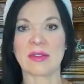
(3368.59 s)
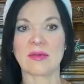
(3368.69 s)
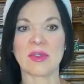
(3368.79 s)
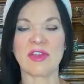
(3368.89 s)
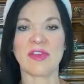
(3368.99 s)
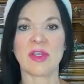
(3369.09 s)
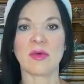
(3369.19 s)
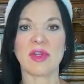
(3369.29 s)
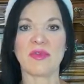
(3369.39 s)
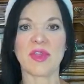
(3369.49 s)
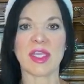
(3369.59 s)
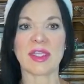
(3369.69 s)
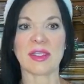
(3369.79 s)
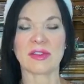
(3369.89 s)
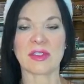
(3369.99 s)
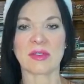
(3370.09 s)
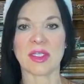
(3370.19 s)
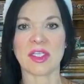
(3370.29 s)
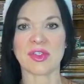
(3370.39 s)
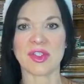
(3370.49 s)
What if we get this in
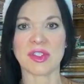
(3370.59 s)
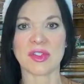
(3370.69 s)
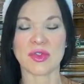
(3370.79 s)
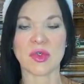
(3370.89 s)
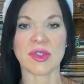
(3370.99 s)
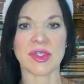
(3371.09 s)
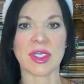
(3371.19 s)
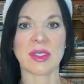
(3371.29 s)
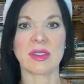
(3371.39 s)
East Jesus, Georgia?